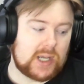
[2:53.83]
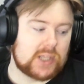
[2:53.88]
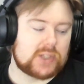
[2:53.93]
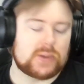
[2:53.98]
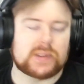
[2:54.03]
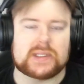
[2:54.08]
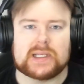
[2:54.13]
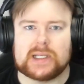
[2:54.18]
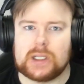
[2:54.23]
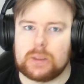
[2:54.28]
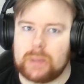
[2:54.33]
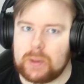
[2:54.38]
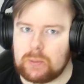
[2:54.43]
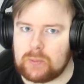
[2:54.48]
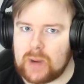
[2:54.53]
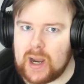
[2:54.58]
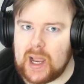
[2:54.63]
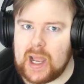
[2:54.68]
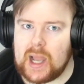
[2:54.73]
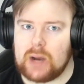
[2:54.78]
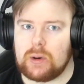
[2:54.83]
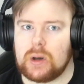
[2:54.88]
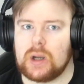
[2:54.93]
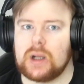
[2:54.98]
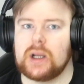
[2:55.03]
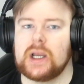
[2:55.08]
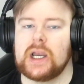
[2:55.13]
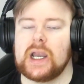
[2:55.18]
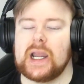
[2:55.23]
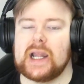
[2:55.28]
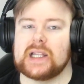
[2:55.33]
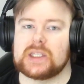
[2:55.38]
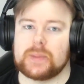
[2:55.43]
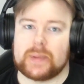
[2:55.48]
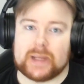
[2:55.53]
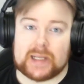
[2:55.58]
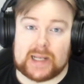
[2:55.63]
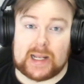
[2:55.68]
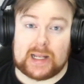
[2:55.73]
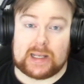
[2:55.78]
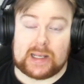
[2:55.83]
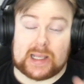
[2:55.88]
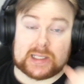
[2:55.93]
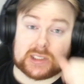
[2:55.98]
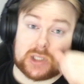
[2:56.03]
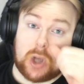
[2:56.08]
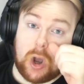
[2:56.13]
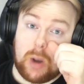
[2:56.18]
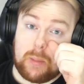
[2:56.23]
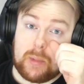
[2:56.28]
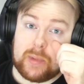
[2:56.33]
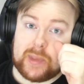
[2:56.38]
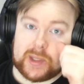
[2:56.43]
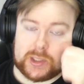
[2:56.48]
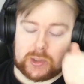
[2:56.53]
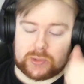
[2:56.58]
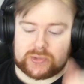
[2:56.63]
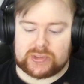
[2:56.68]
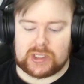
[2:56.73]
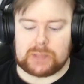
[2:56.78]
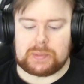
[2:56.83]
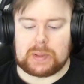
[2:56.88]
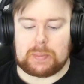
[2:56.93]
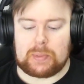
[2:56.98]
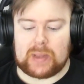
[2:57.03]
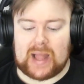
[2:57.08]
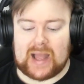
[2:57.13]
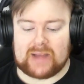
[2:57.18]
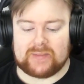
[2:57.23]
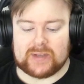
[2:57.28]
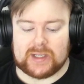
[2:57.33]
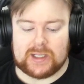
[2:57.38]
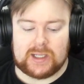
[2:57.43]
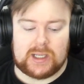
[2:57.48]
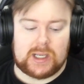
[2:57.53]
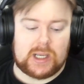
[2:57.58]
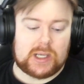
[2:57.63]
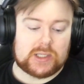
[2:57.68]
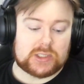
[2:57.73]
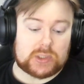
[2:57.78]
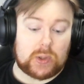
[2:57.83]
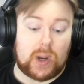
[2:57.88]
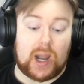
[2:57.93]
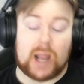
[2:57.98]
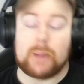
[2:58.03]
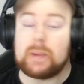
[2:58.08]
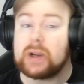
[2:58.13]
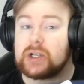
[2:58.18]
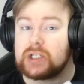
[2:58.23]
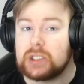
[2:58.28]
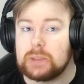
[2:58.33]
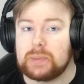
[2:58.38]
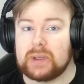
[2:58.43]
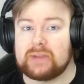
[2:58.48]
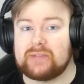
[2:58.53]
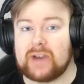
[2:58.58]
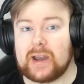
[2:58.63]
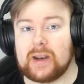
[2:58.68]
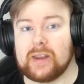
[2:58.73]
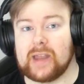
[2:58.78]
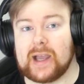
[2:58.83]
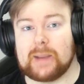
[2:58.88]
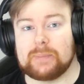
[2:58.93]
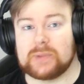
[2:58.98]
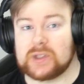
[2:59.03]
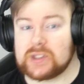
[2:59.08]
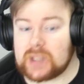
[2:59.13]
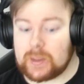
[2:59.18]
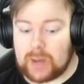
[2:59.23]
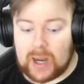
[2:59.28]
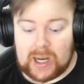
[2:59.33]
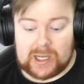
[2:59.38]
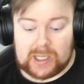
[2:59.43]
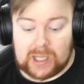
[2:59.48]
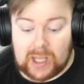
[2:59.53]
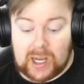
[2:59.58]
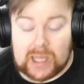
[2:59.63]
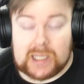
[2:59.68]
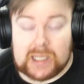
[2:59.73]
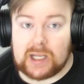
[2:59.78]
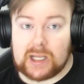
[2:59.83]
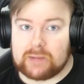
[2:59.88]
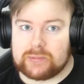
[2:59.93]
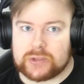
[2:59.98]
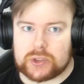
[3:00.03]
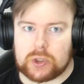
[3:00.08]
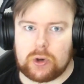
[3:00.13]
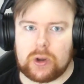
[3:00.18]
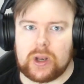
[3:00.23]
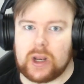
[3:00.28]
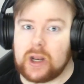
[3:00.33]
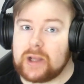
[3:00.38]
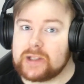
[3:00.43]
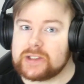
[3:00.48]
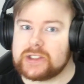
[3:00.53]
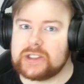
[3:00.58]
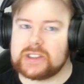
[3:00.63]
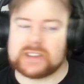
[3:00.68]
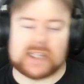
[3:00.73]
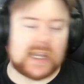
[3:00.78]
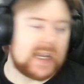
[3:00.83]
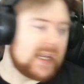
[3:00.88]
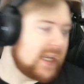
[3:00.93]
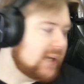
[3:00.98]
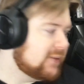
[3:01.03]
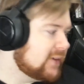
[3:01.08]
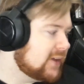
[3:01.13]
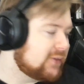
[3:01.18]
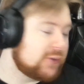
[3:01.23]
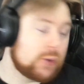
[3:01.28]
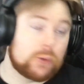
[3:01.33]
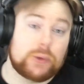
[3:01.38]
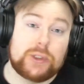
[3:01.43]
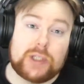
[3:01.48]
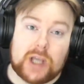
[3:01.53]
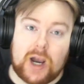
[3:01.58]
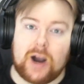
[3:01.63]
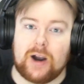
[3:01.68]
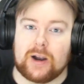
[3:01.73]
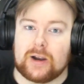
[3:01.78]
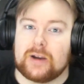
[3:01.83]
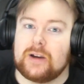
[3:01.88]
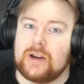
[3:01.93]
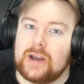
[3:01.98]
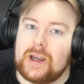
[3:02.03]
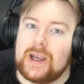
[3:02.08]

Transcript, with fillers: so it's a little bit rarer, it's a bit le less common that you'll see people have it. So I'm actually a big fan of that, because I, I, lo I love Tron, and I actually say, even if you're young,